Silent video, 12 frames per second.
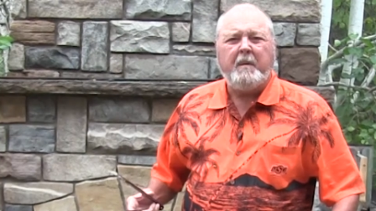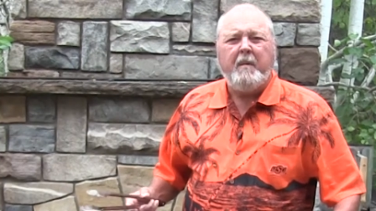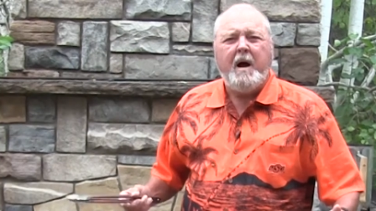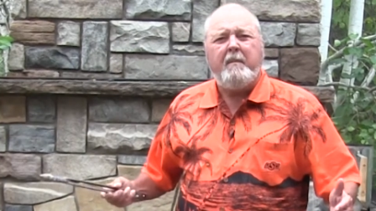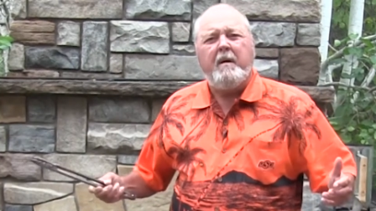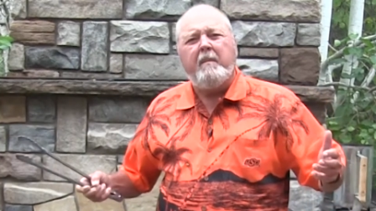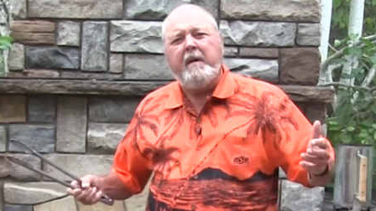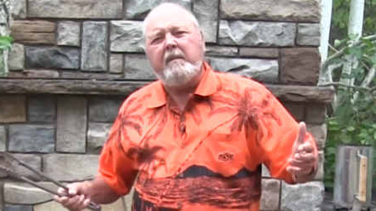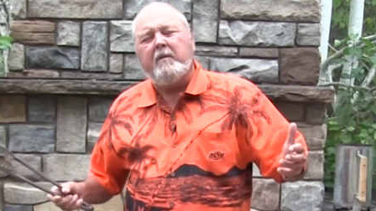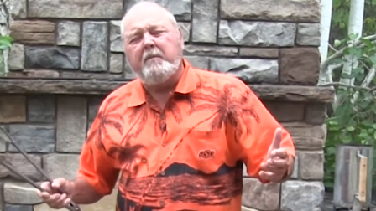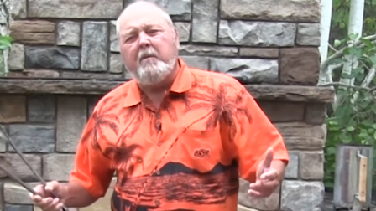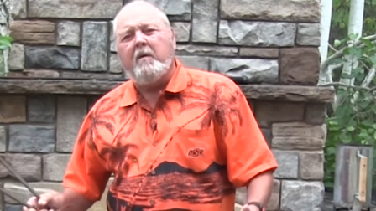Mama
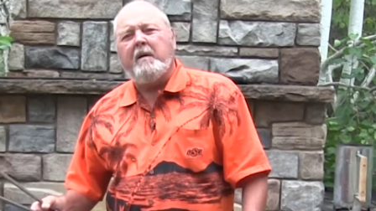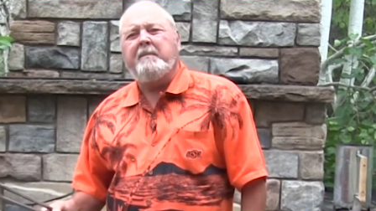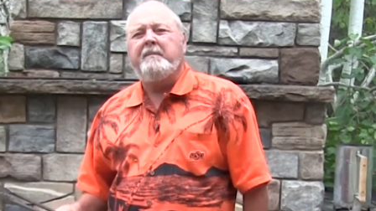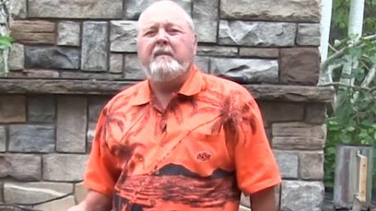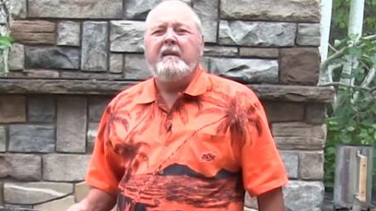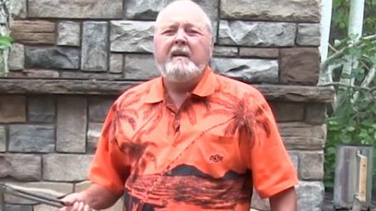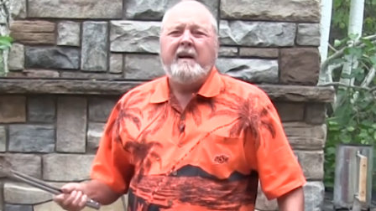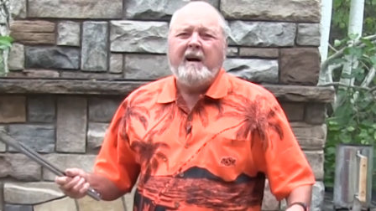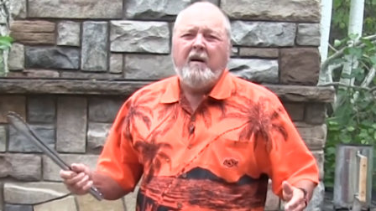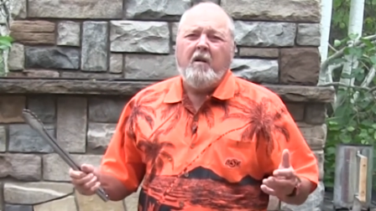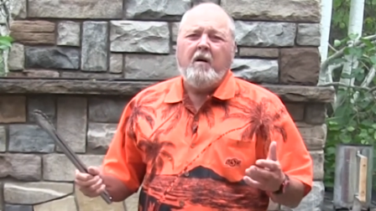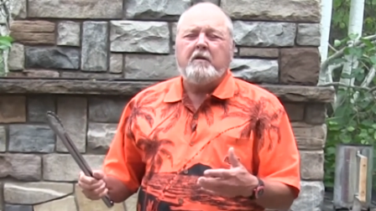Mabel's boy,
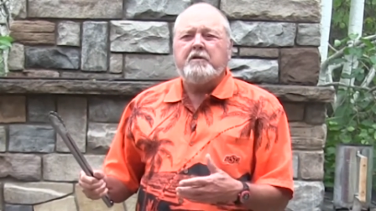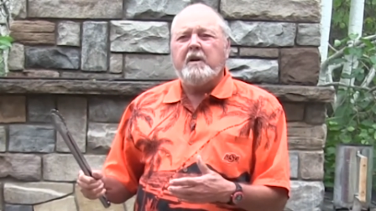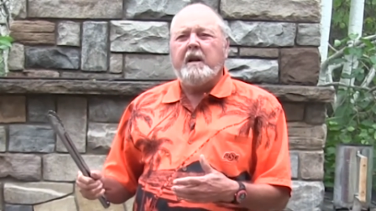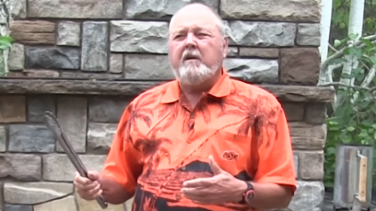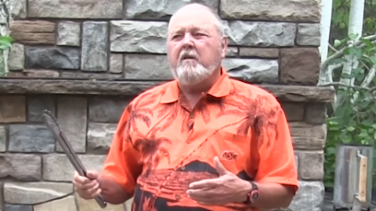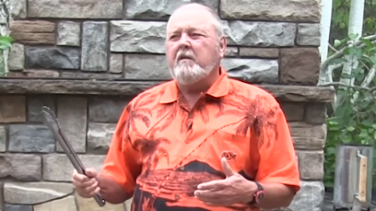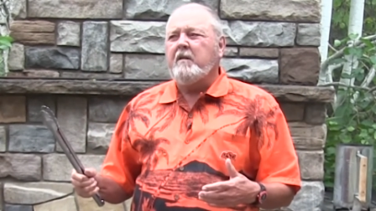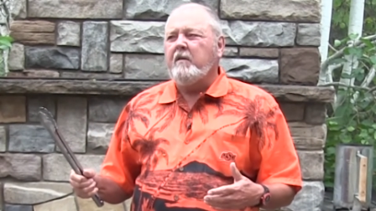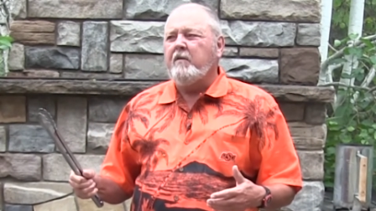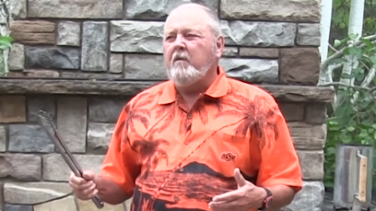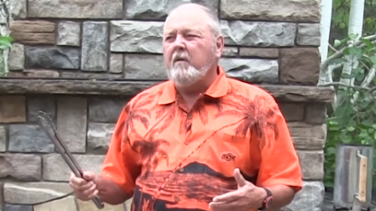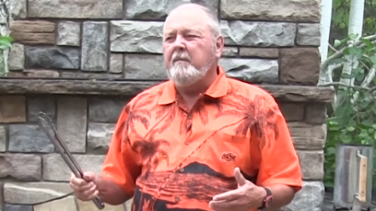how long should I cook
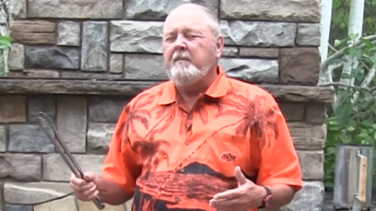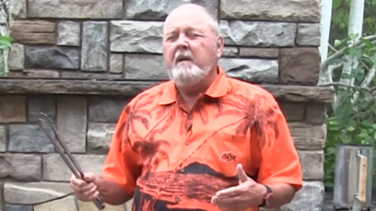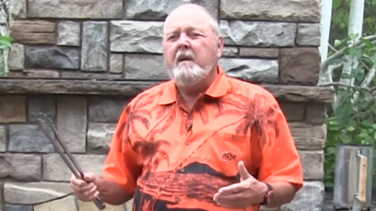this for?